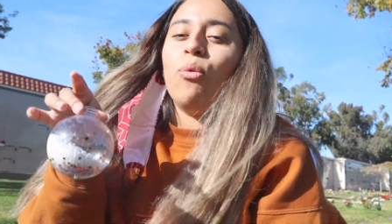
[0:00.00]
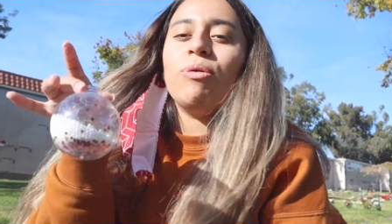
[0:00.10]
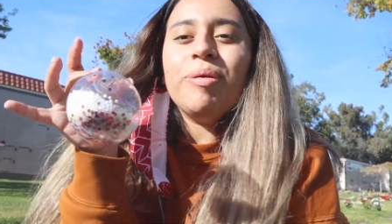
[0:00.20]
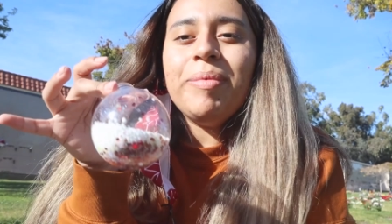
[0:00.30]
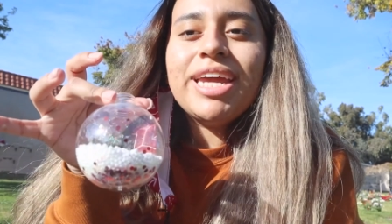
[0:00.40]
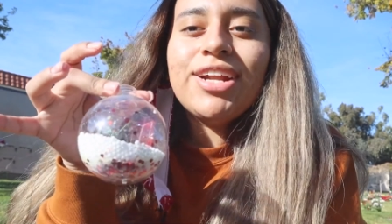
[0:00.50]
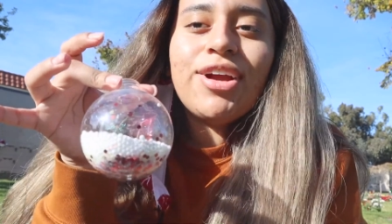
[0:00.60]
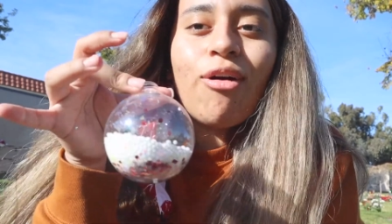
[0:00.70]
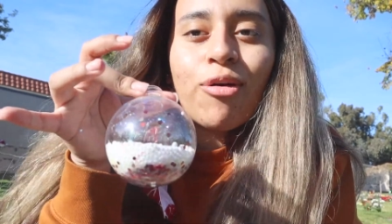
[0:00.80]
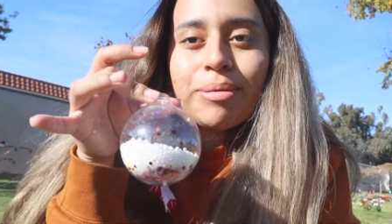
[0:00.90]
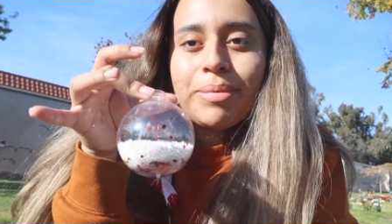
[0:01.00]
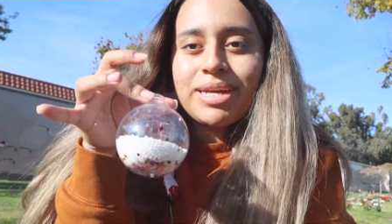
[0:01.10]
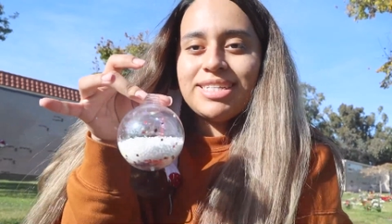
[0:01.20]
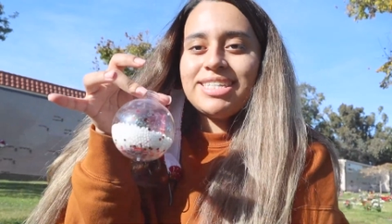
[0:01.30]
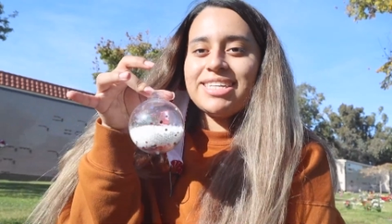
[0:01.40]
we were making our
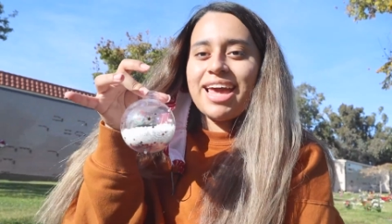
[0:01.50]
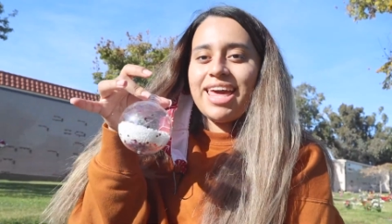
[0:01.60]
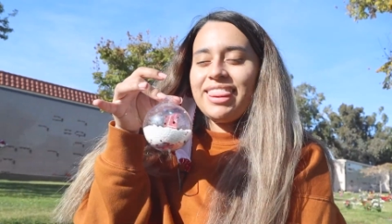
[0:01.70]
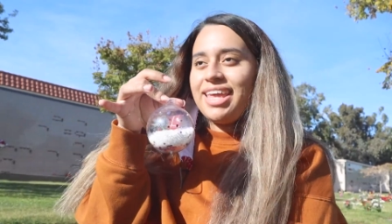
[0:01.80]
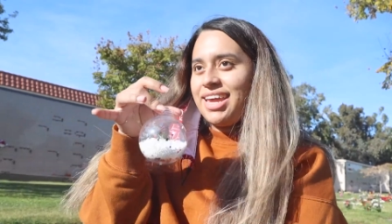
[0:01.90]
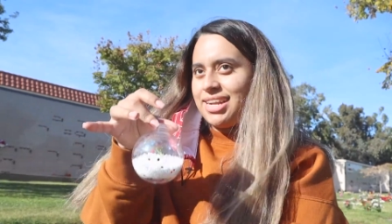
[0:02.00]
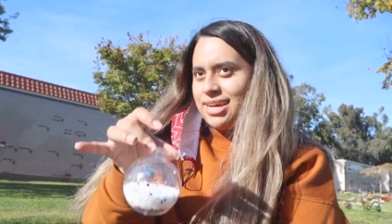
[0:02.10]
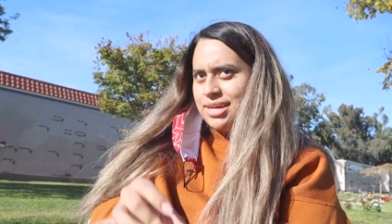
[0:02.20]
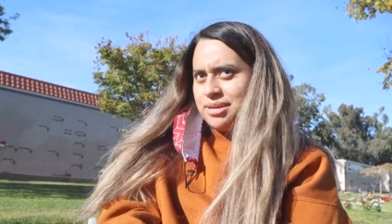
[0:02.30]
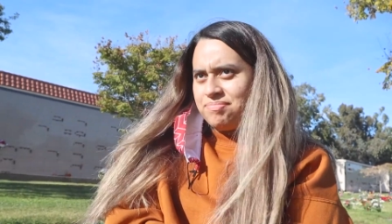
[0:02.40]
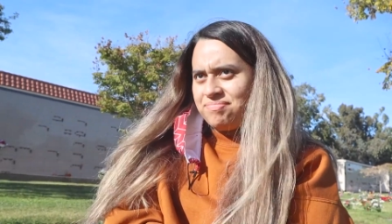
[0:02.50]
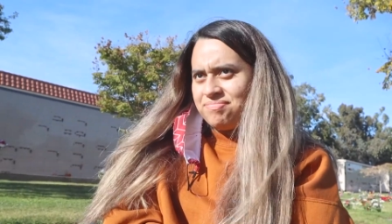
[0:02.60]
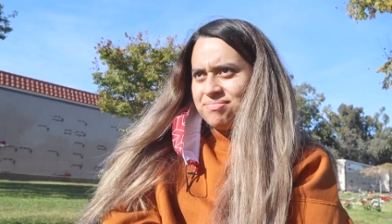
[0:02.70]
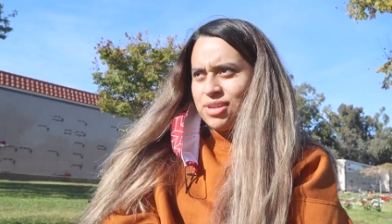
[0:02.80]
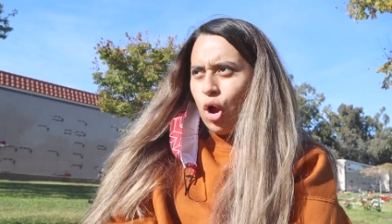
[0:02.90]
ornaments, and then um,
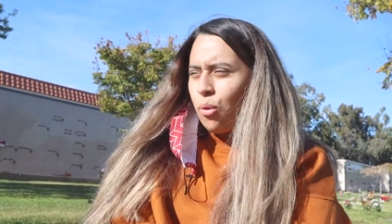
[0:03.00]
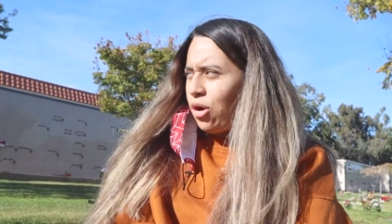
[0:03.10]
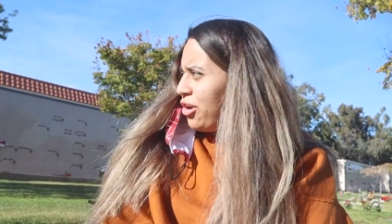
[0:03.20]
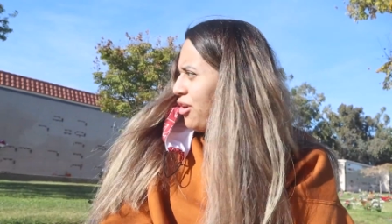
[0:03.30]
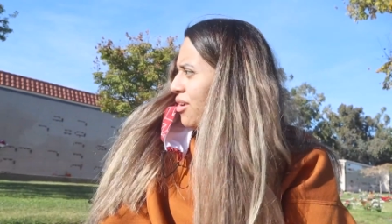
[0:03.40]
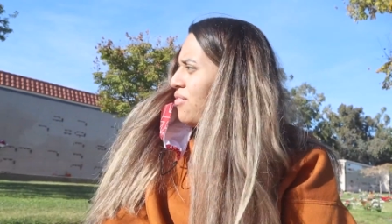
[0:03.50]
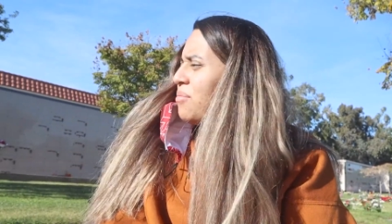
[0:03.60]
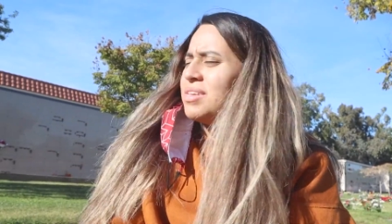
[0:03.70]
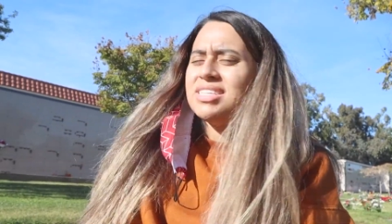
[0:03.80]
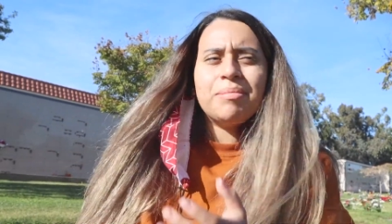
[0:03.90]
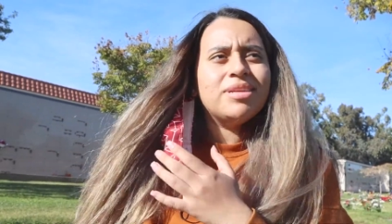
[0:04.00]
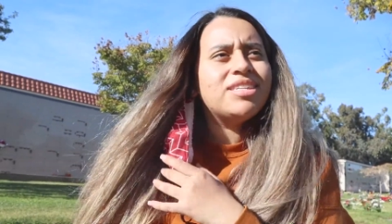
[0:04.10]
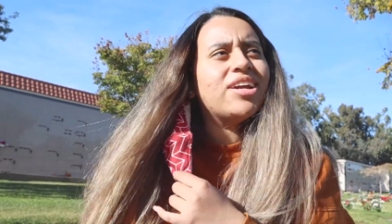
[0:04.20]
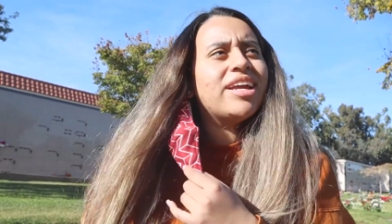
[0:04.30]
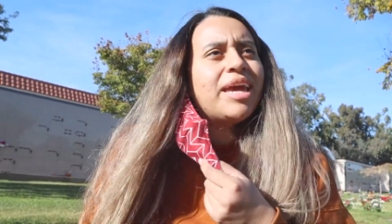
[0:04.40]
a worker from the
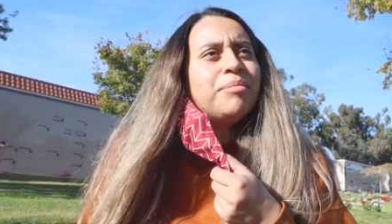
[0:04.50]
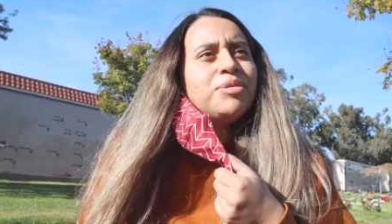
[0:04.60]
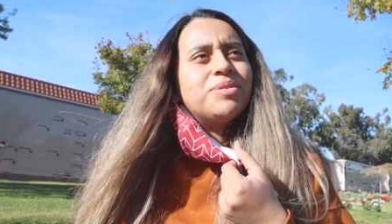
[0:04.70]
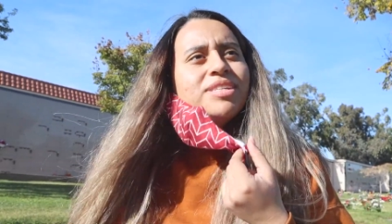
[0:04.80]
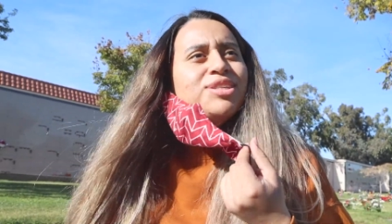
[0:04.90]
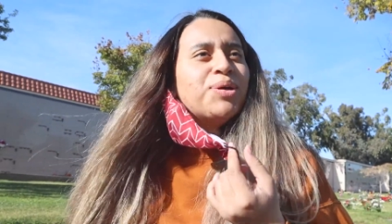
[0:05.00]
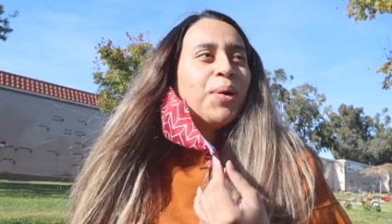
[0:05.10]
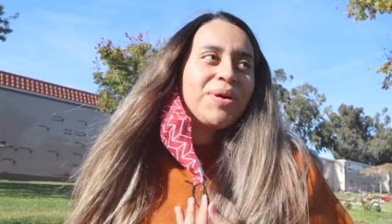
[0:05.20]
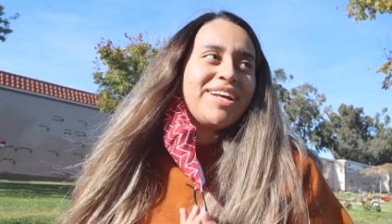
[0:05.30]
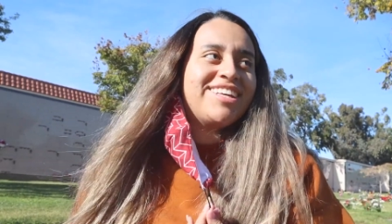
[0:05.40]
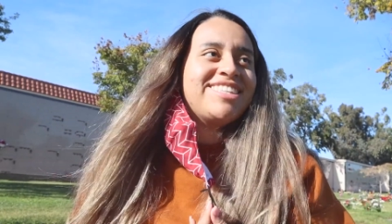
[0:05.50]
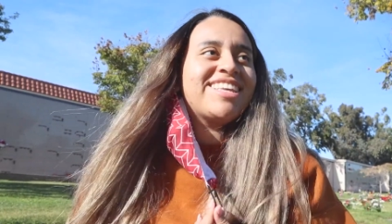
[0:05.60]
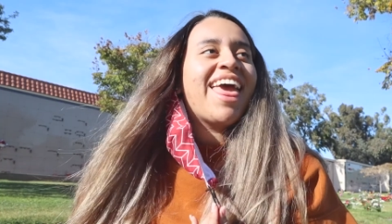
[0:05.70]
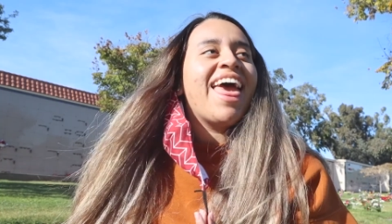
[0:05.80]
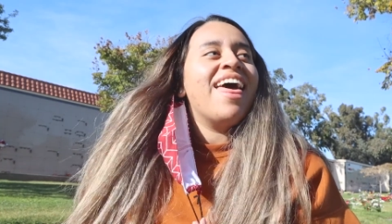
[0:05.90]
cemetery came to us and told us
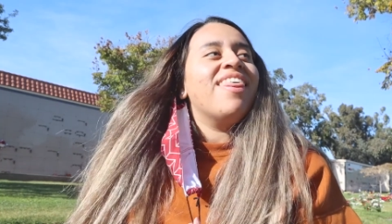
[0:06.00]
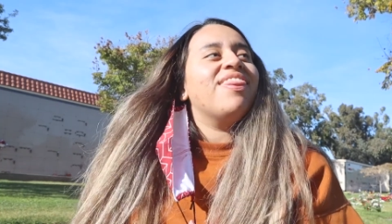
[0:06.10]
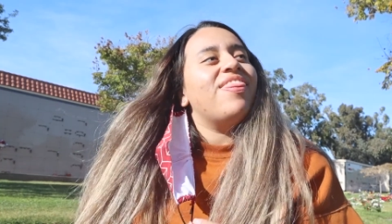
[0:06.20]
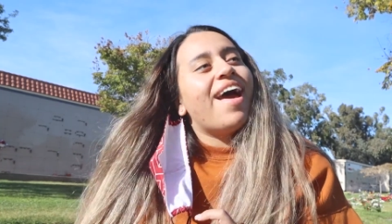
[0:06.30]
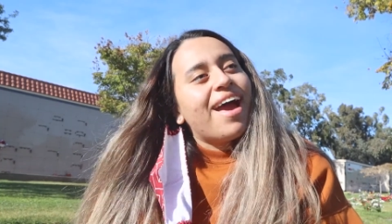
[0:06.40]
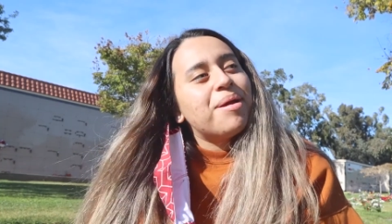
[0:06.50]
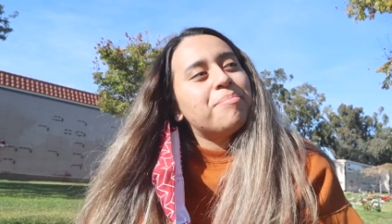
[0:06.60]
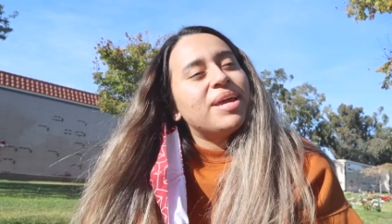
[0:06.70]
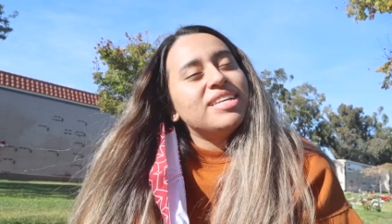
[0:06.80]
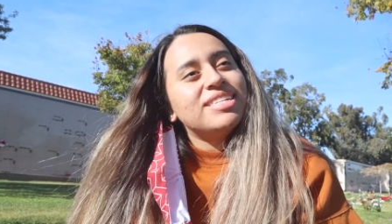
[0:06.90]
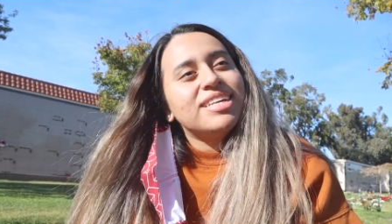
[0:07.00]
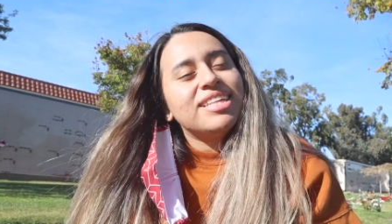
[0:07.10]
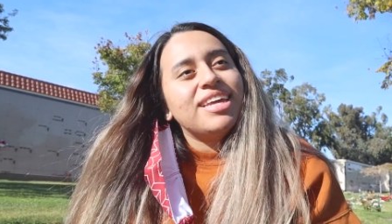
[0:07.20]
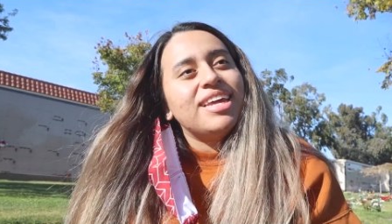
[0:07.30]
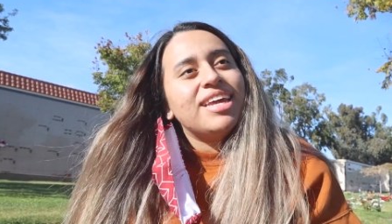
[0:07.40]
that
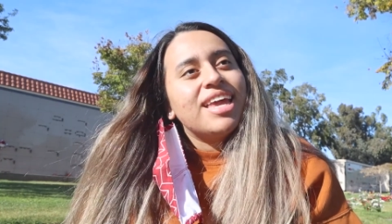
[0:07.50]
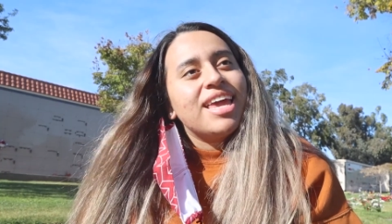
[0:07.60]
basically